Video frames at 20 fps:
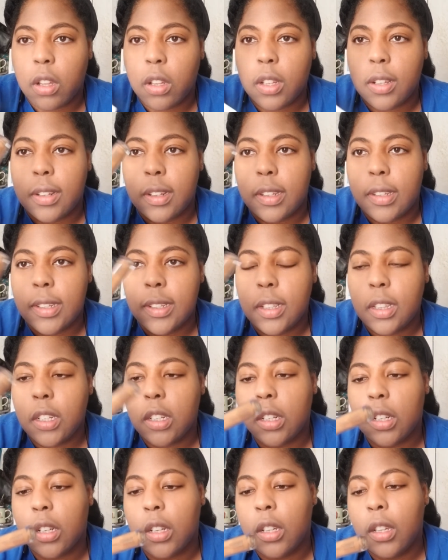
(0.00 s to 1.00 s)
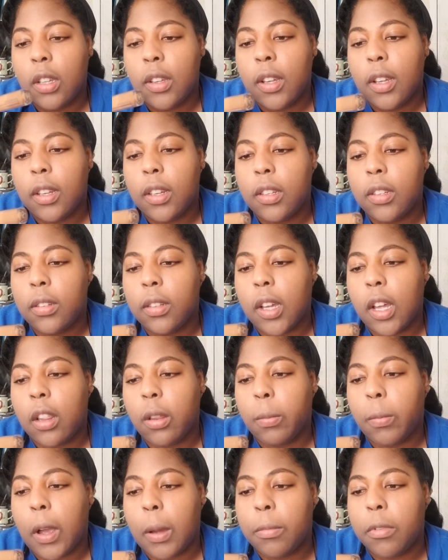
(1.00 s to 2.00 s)
Concealer, and this is
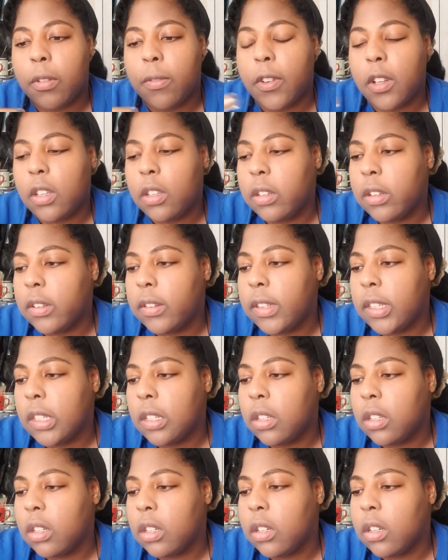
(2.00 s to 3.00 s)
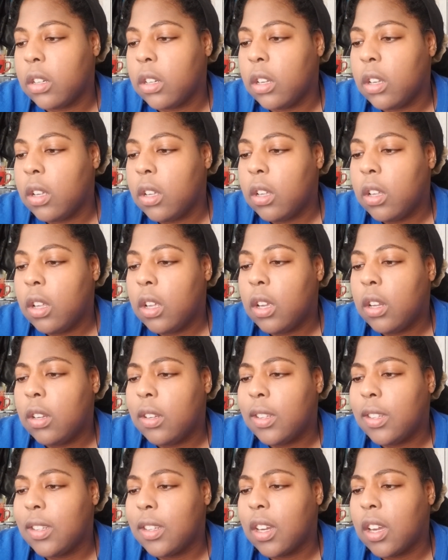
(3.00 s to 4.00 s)
ColourPop No Filter Concealer, and this
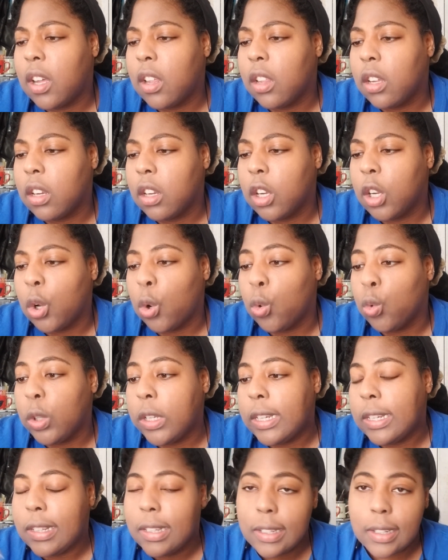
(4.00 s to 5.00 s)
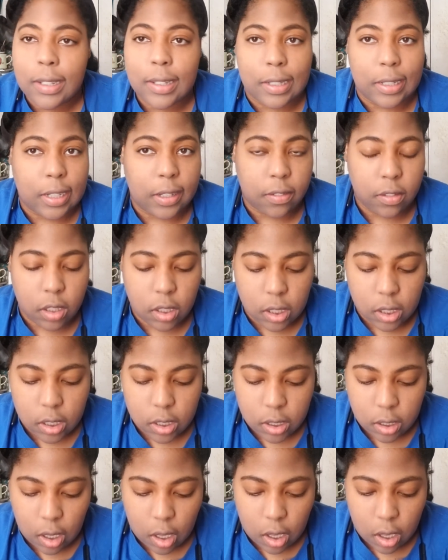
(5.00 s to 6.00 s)
is the color Golden. I definitely need
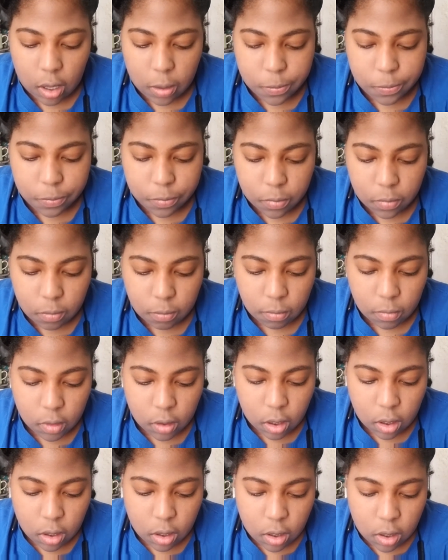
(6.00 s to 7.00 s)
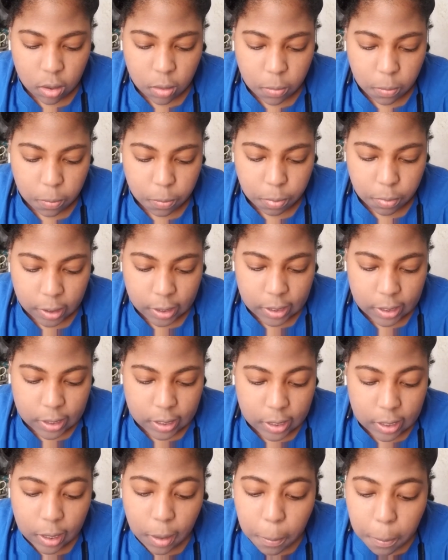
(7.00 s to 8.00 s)
to brighten
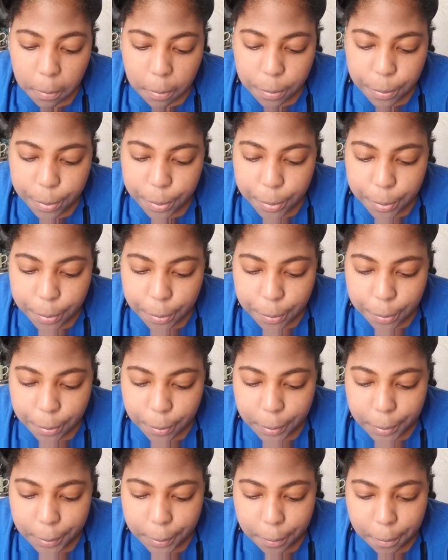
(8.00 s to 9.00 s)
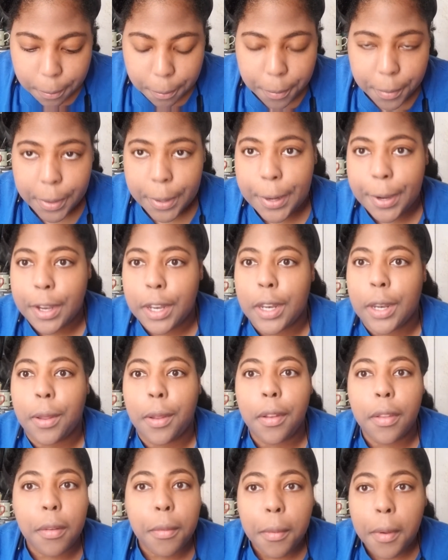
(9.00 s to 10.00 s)
it up, brighten it all
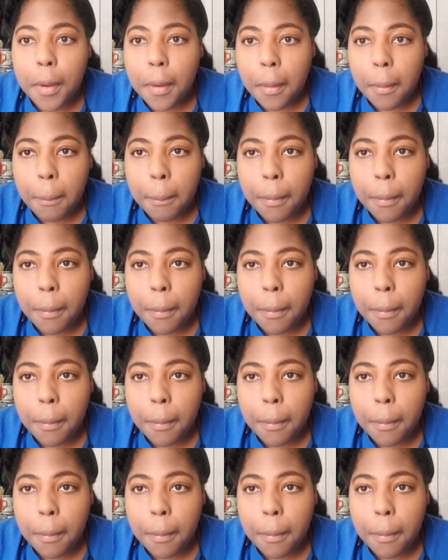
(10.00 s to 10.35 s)
the way up.